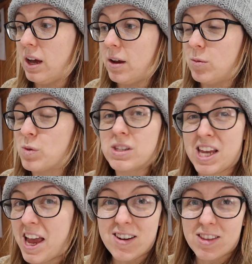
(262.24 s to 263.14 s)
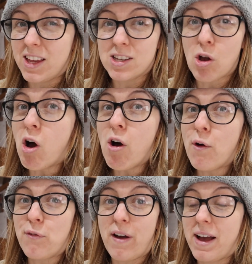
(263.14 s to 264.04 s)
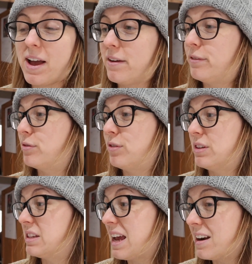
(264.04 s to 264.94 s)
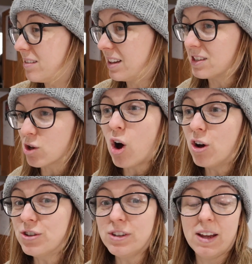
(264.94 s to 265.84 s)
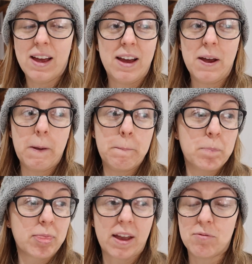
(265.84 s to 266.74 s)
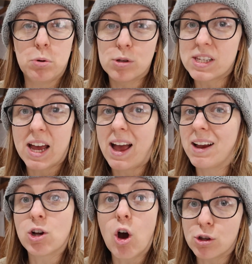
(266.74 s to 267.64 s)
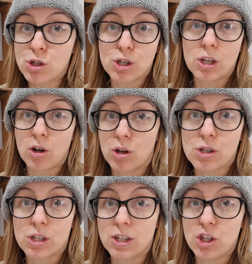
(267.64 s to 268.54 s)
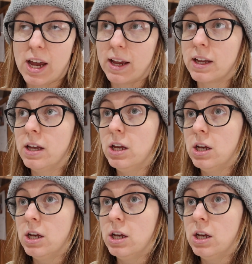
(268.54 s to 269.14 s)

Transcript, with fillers: um, turned things off, I've turned things on, um, I've put, I constantly, constantly check.